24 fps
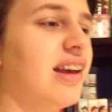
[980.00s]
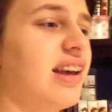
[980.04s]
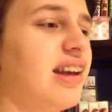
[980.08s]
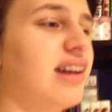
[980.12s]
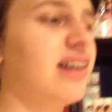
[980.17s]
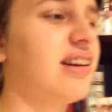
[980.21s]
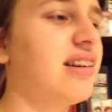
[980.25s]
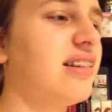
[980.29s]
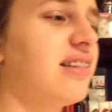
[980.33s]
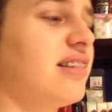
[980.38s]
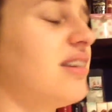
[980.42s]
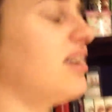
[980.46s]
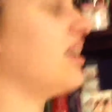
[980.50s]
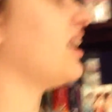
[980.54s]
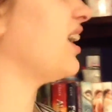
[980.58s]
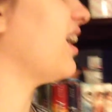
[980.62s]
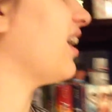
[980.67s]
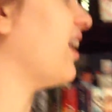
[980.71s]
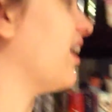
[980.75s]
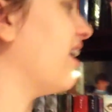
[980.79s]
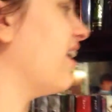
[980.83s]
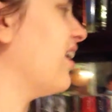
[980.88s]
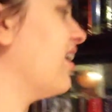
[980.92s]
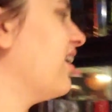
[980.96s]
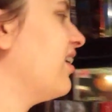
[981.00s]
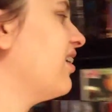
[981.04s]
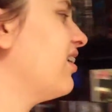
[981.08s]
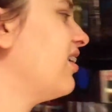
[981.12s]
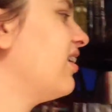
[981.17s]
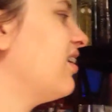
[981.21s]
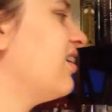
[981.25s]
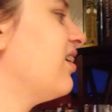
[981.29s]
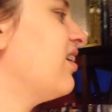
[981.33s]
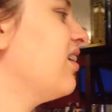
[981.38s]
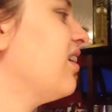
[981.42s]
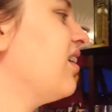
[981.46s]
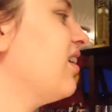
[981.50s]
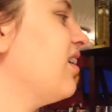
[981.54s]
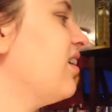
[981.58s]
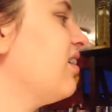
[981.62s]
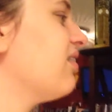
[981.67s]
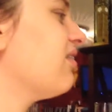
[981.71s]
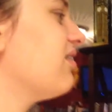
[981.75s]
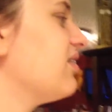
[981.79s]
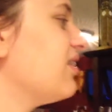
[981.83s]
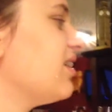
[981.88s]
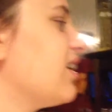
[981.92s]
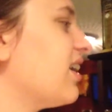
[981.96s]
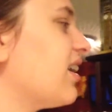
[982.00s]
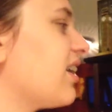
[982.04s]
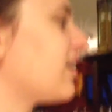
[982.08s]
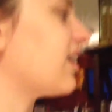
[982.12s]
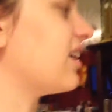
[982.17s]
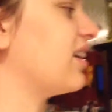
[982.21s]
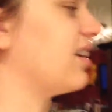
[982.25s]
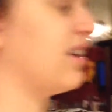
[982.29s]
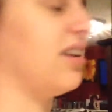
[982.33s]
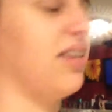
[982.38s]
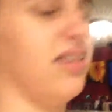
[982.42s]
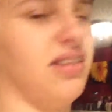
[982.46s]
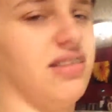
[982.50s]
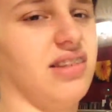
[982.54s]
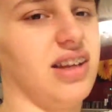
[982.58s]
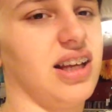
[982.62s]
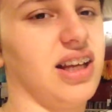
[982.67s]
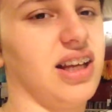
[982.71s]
and yeah, we're not gonna do